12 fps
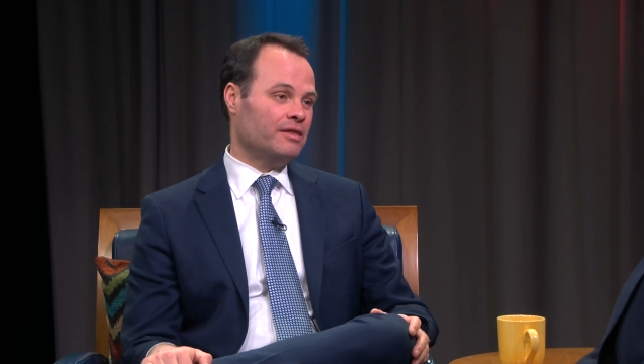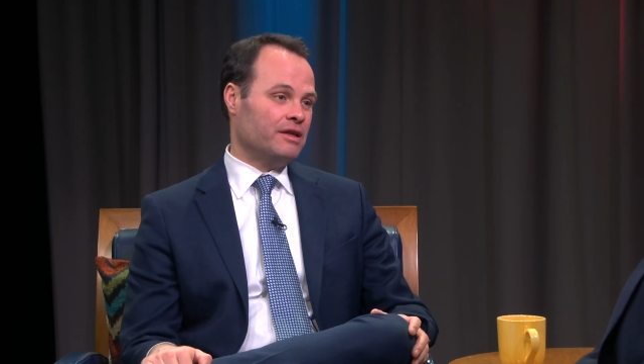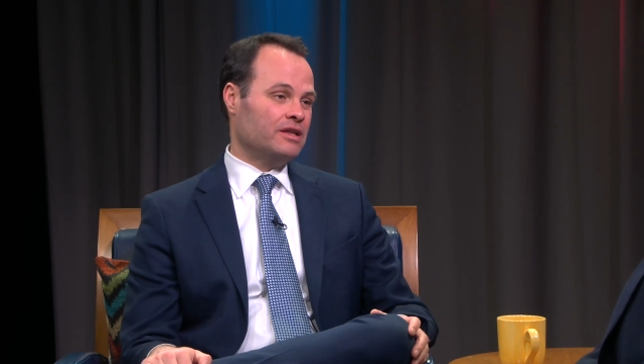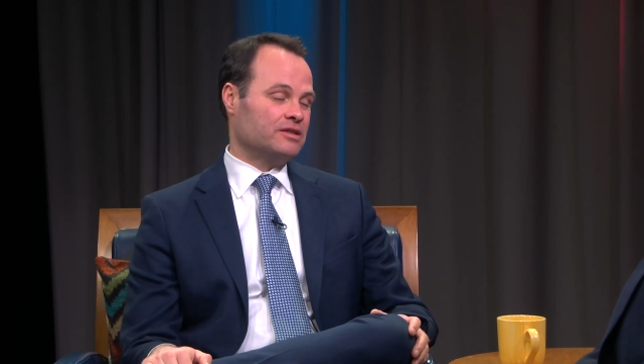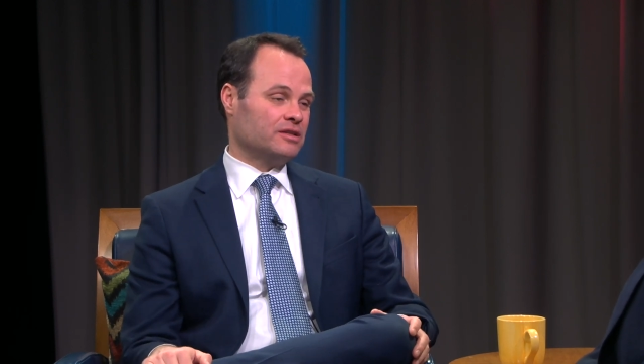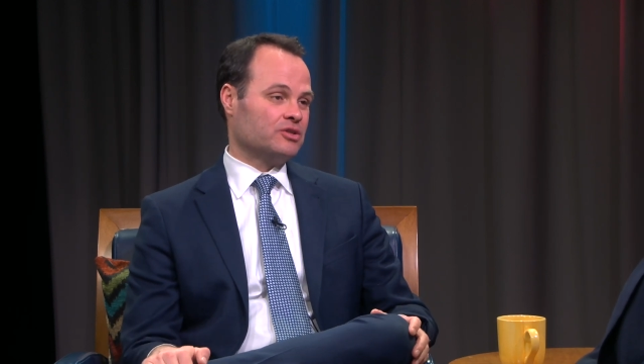
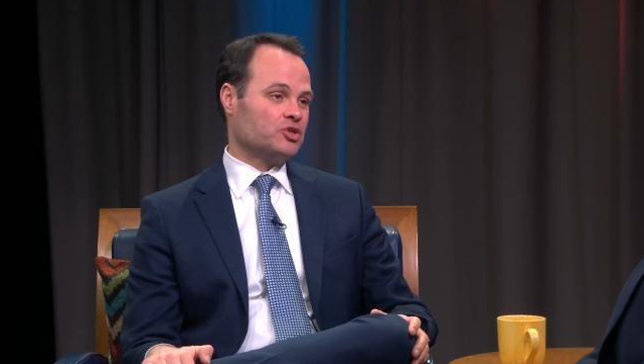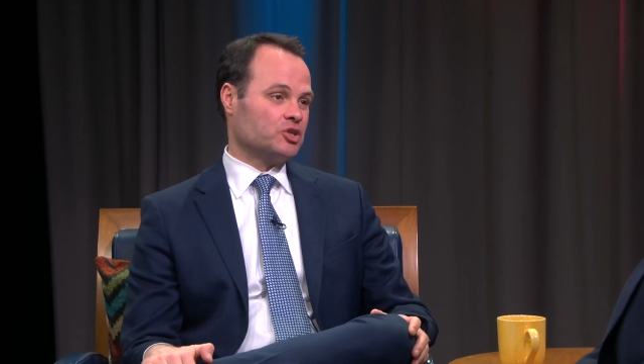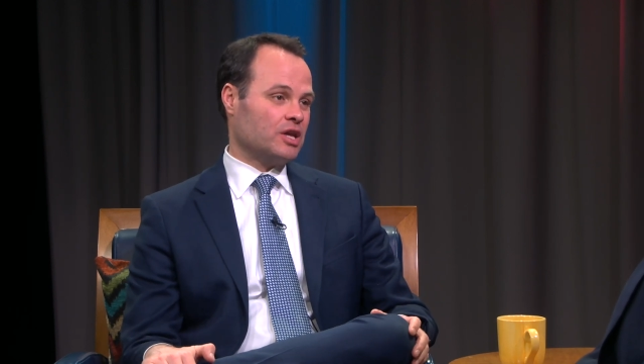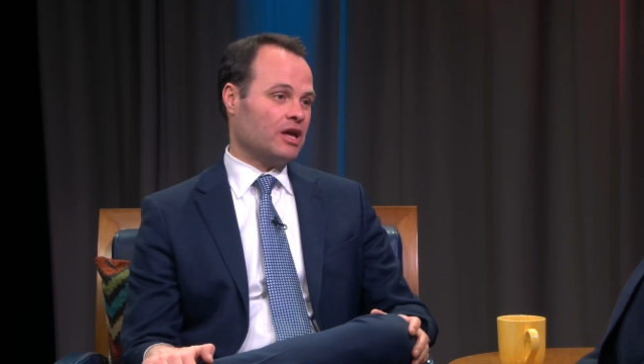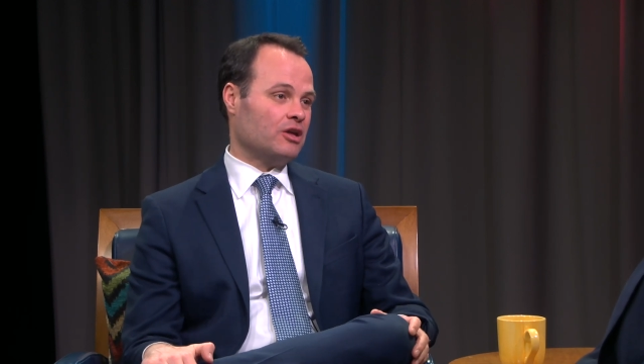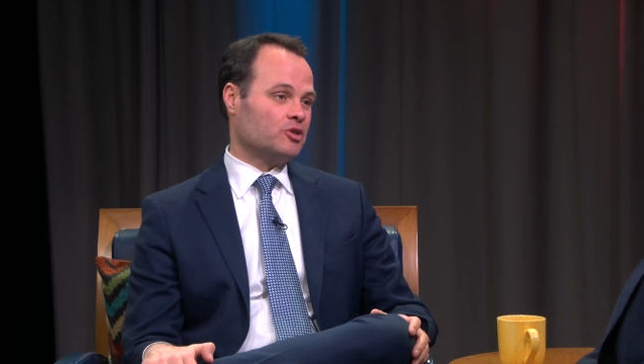into the
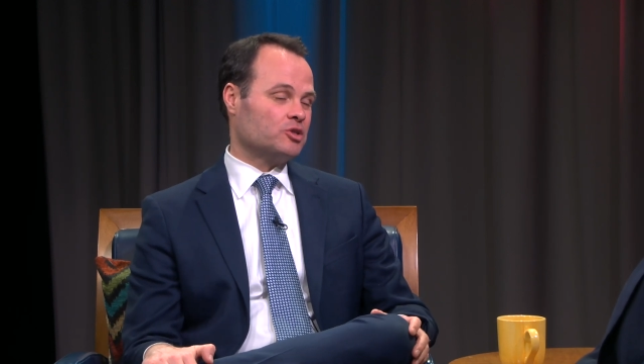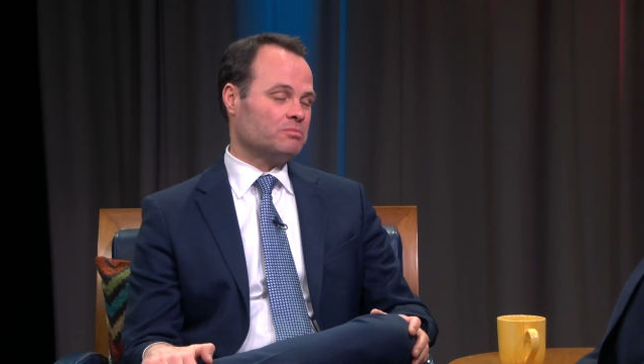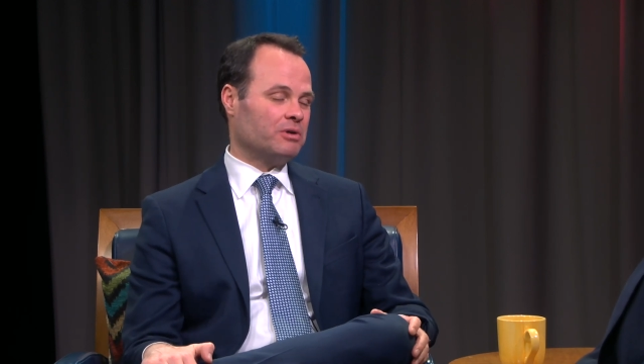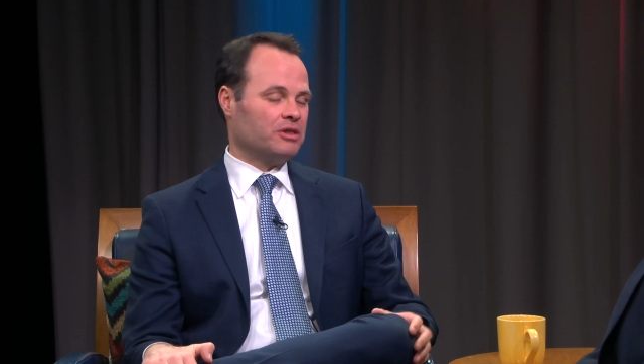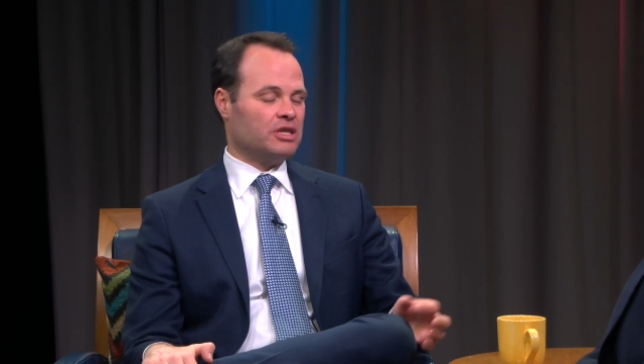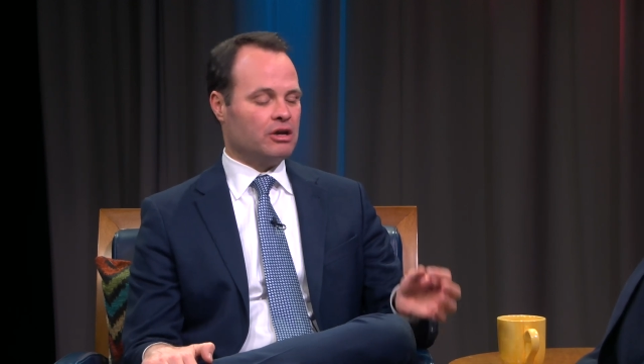states.
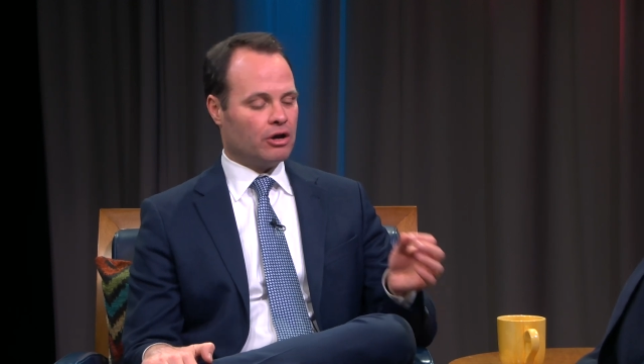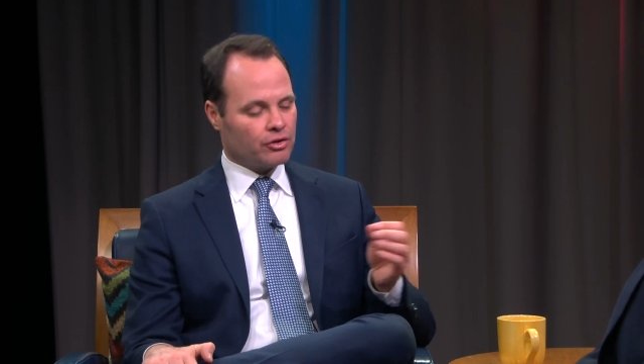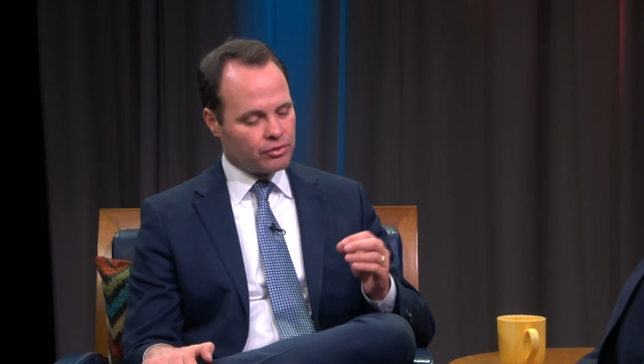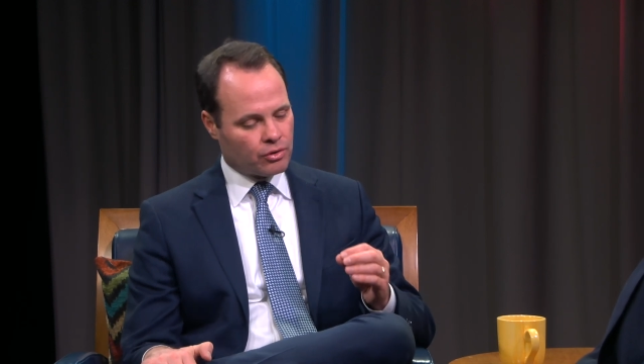But the other